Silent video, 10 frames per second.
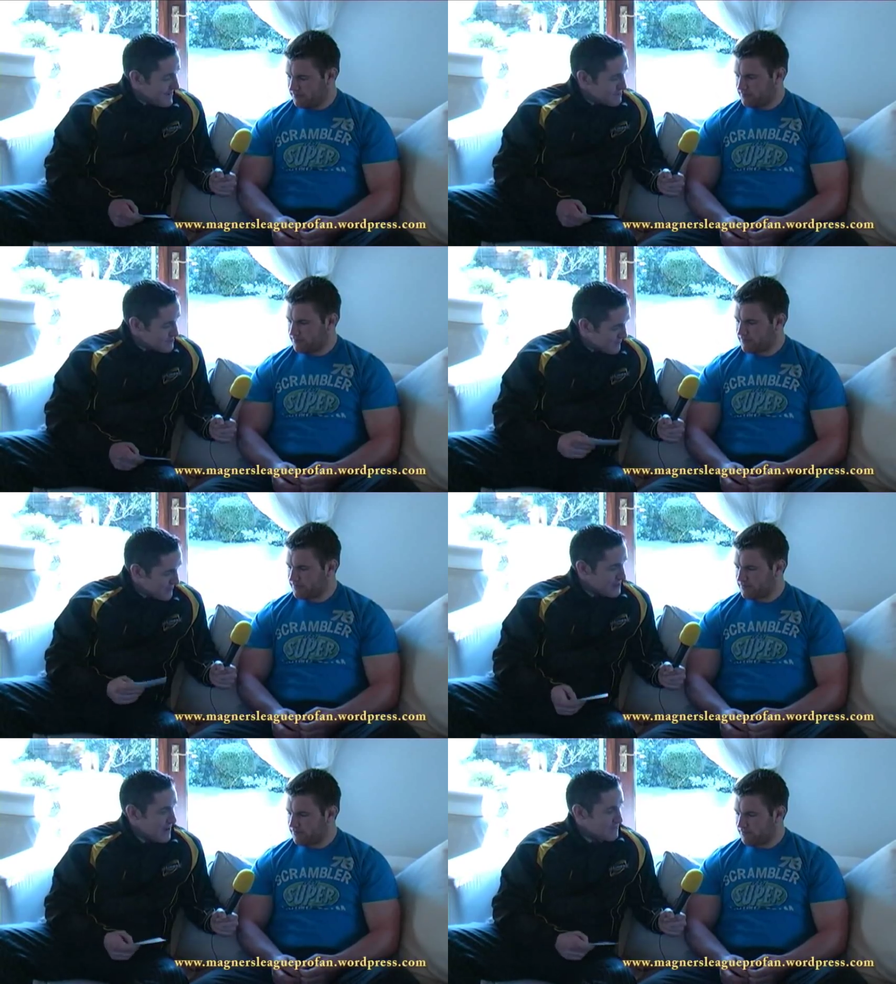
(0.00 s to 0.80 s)
Speaker 1: How does it
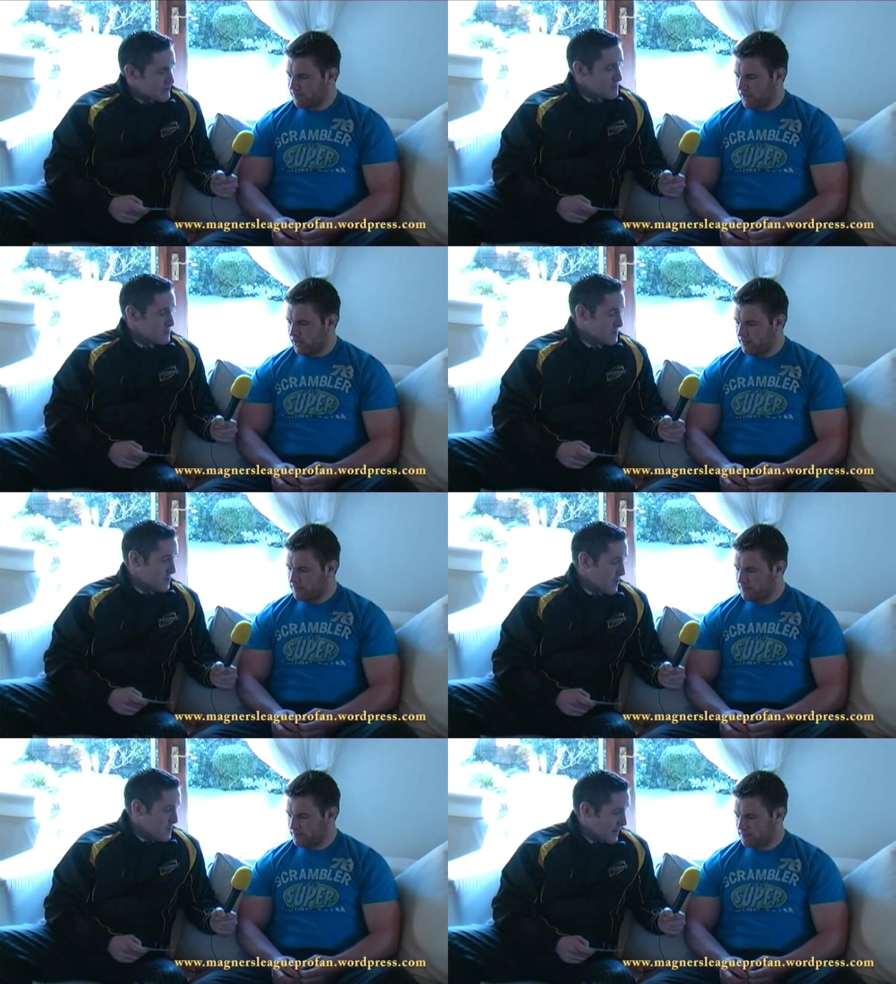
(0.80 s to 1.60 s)
feel to have so much
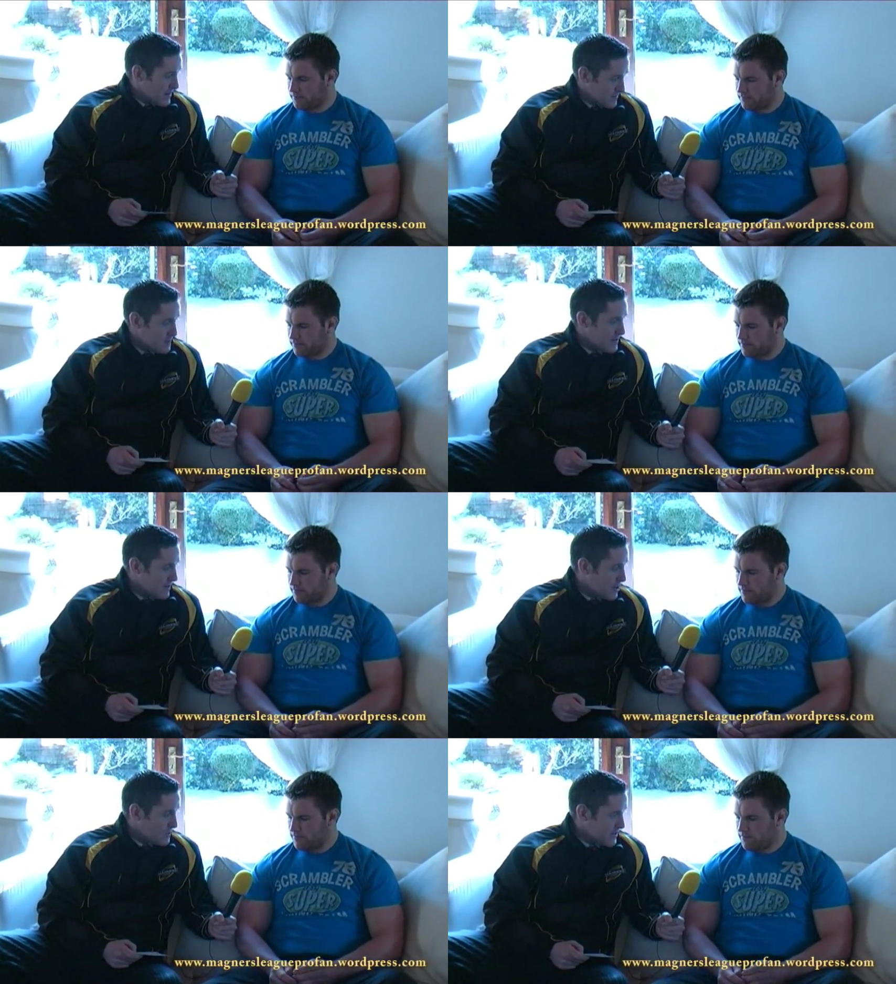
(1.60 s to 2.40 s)
support back in, back
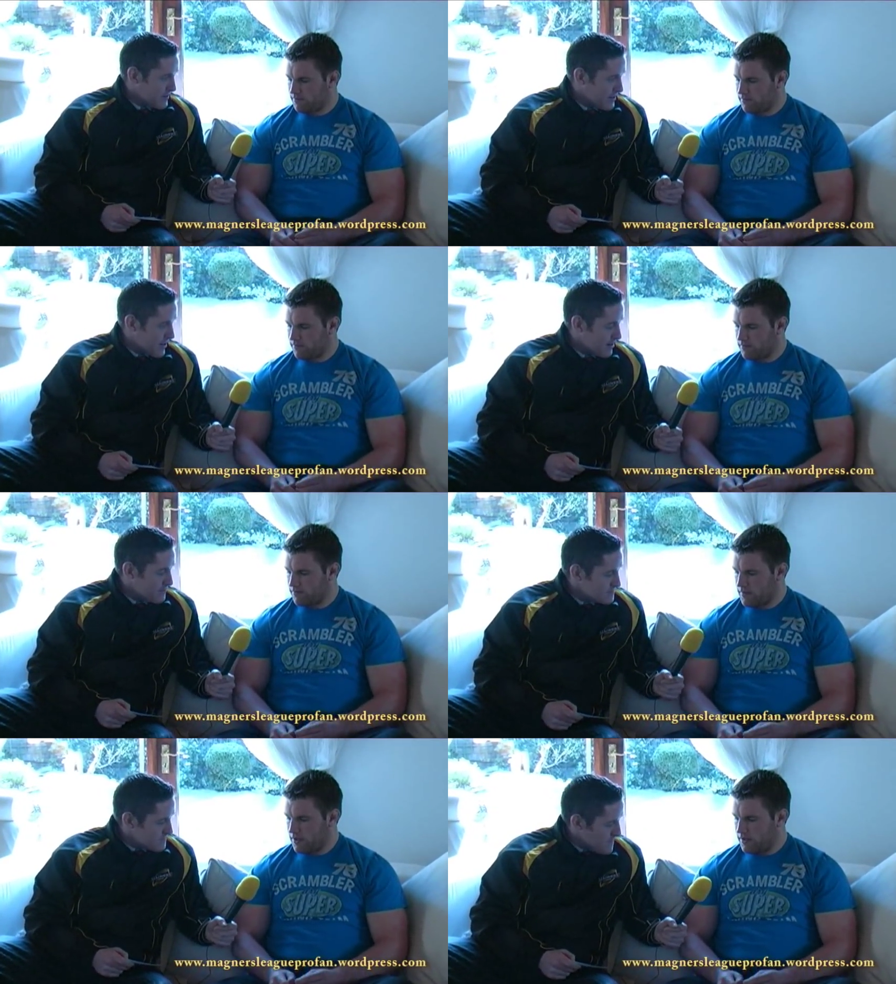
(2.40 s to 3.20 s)
in the hometown of
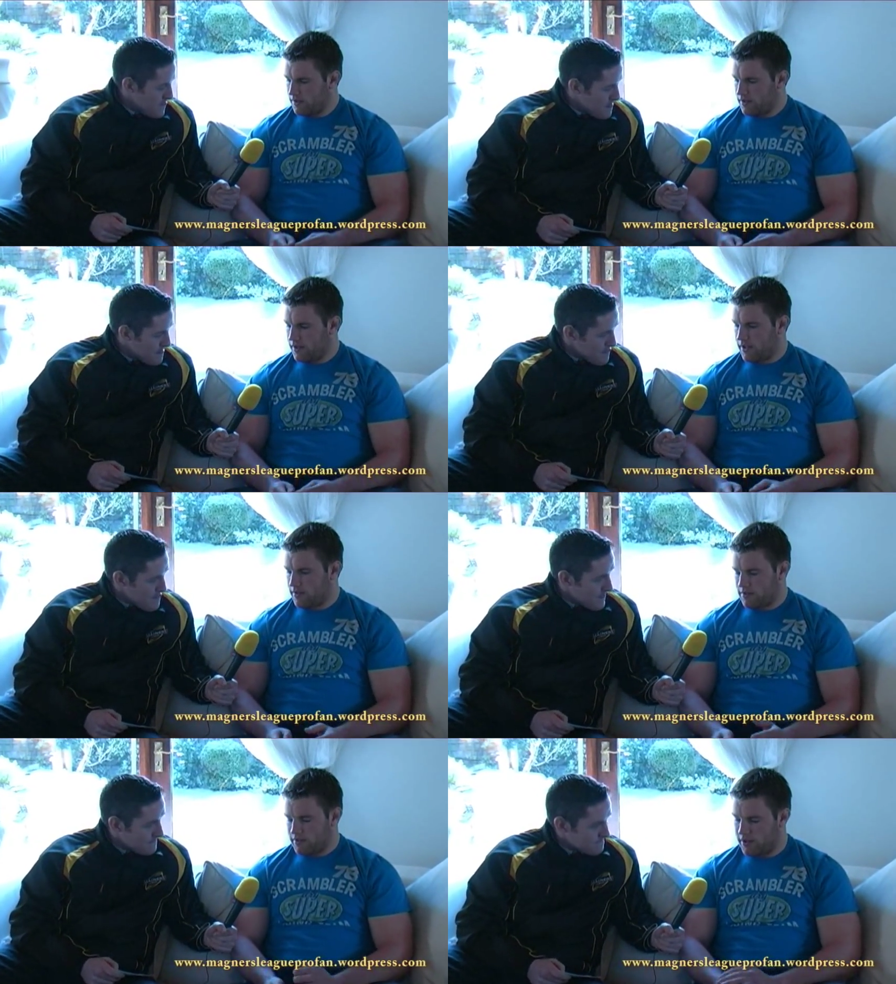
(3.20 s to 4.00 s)
Carlow?
Speaker 2: Yeah,
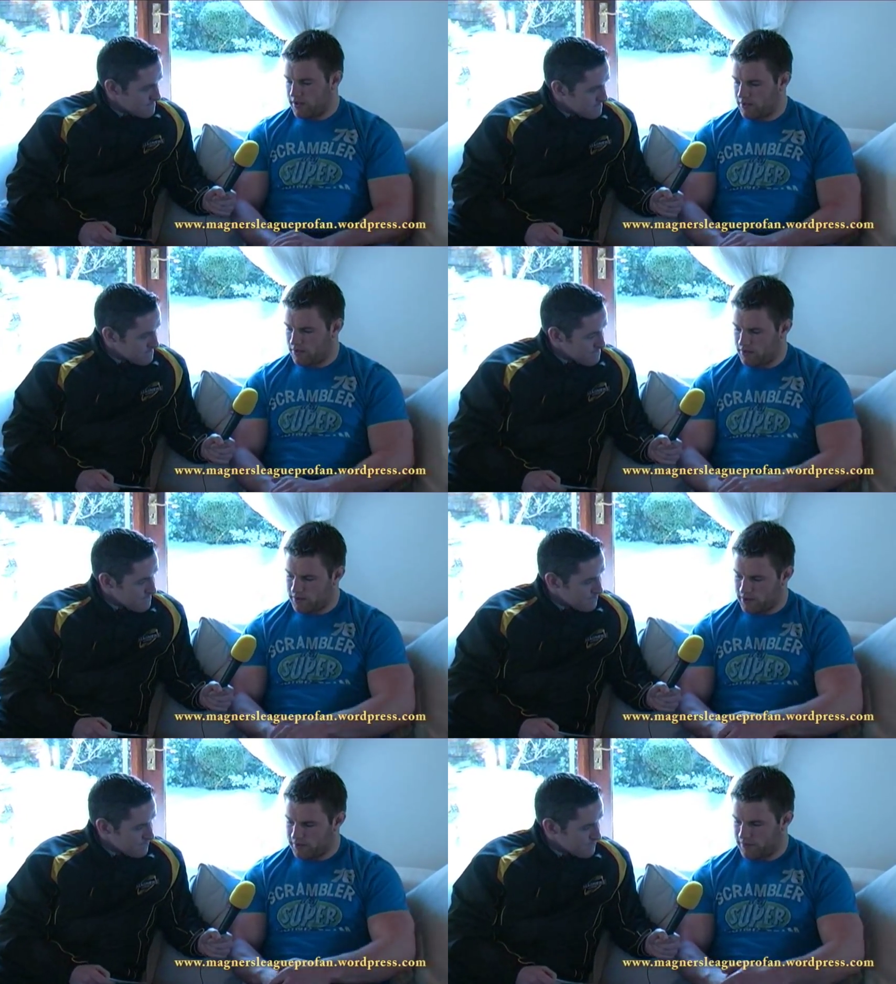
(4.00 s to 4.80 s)
it's great, you know,
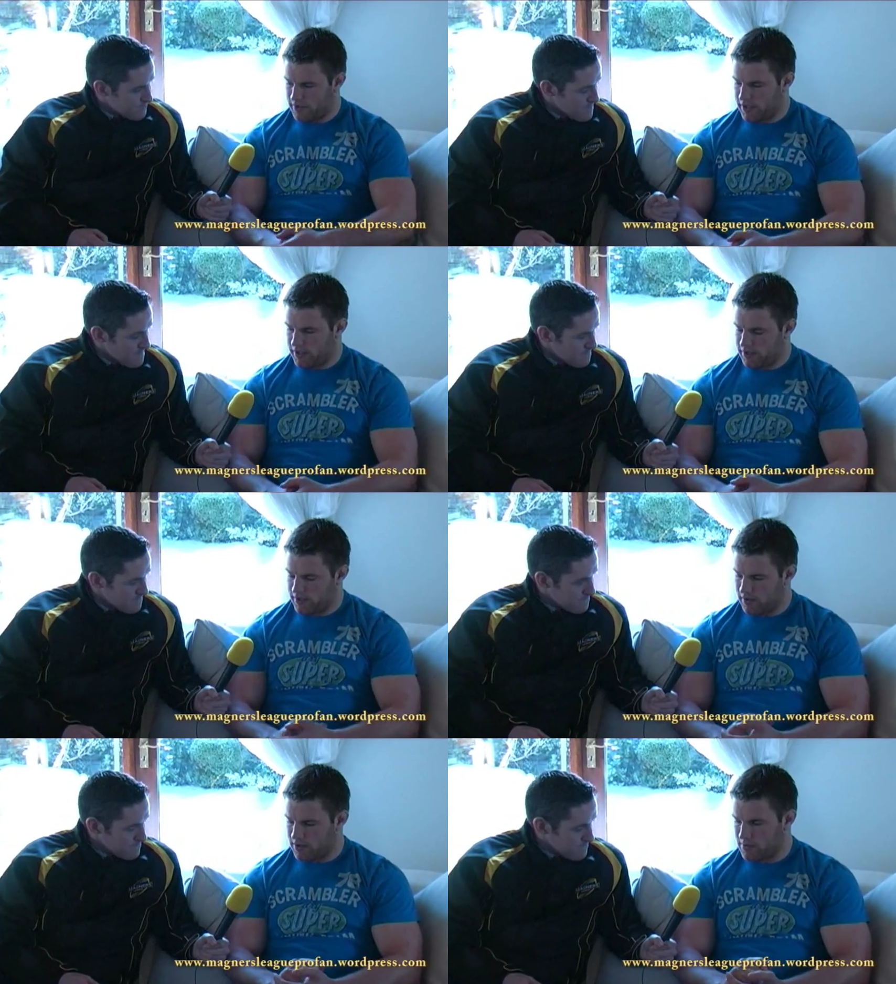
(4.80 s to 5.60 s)
to have
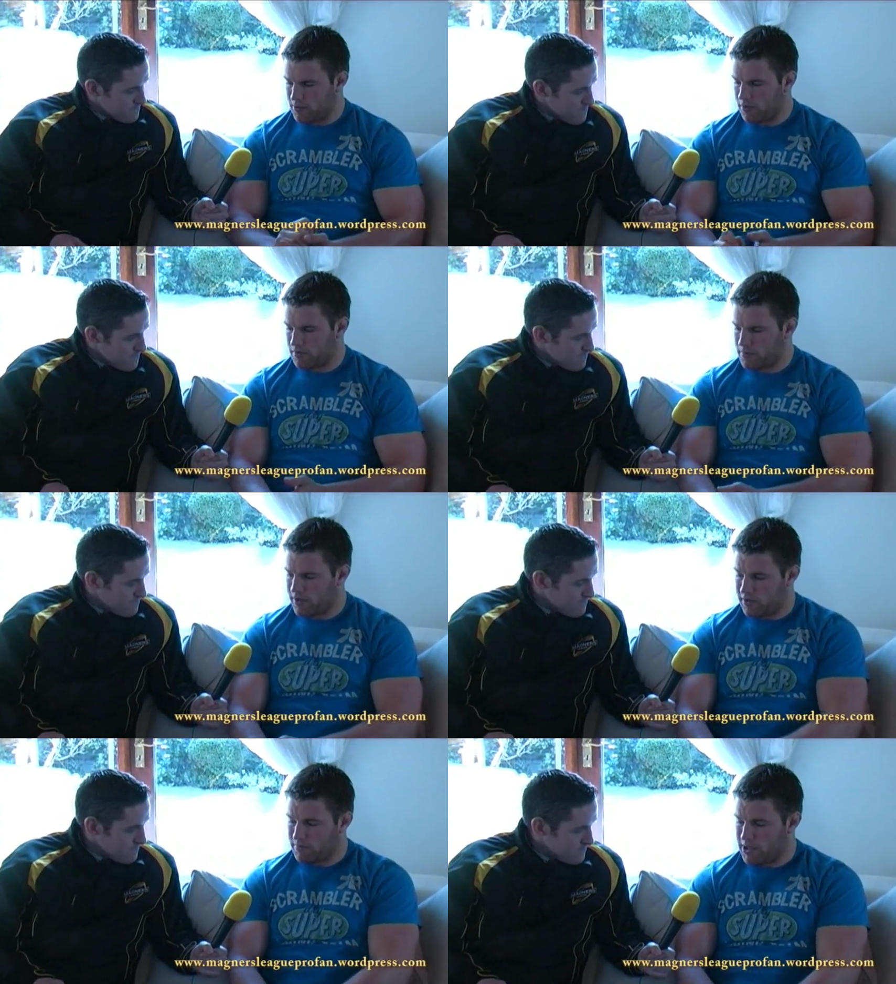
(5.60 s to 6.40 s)
uh, all the support
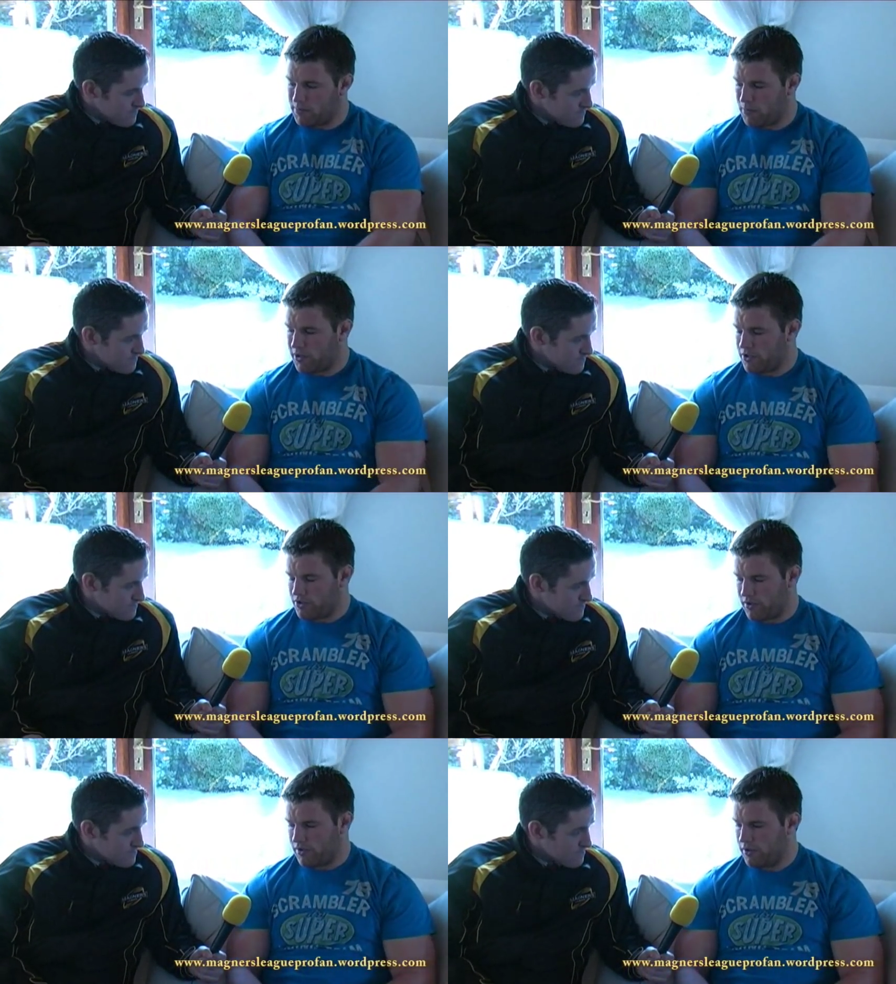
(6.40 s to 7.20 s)
and people behind
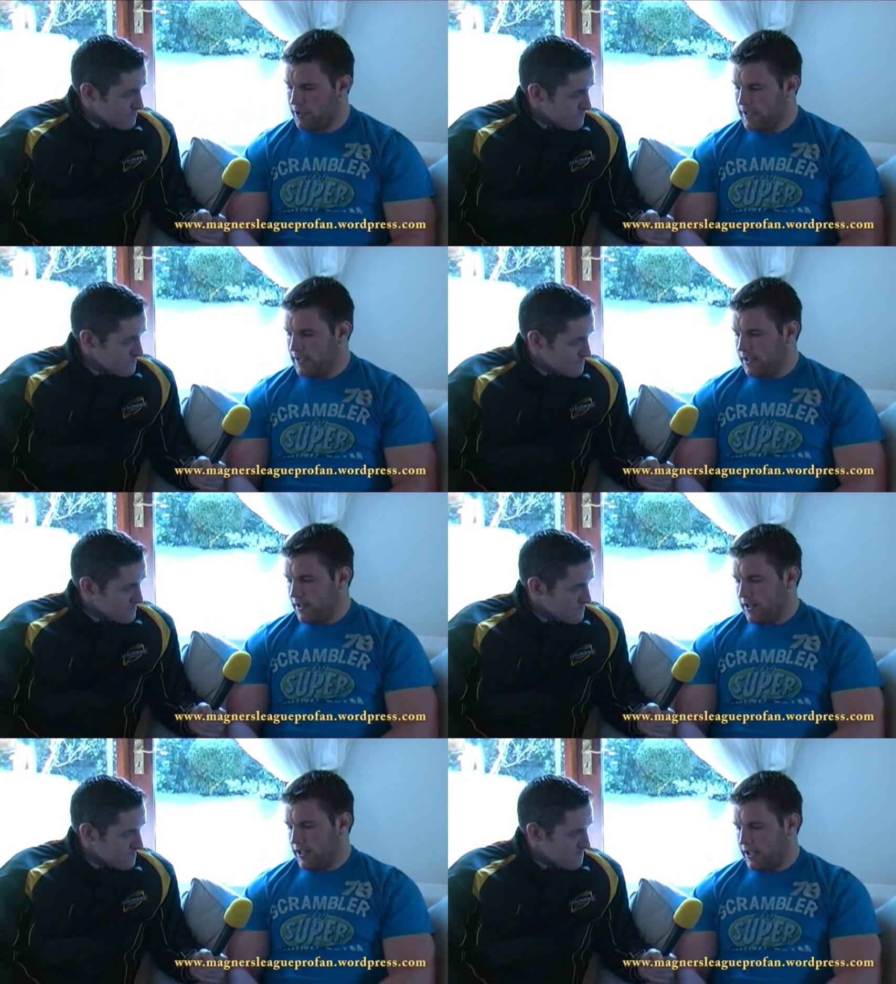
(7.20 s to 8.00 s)
you, you know.
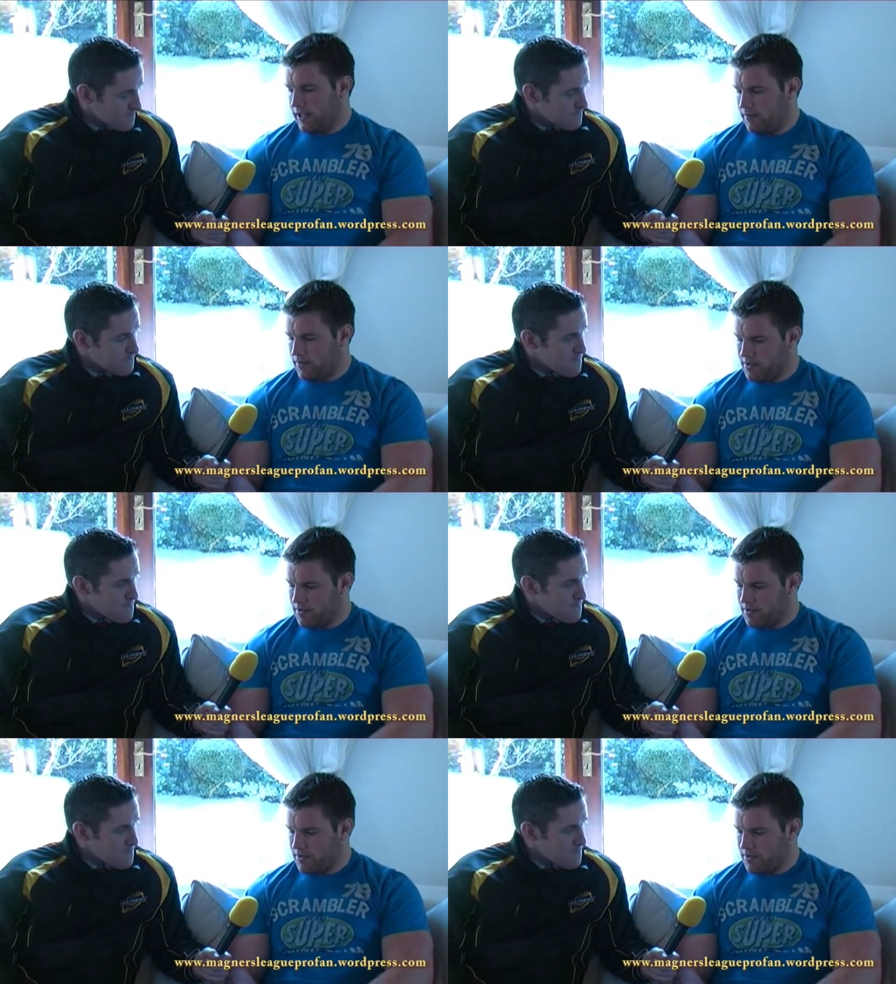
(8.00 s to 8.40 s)
Um, I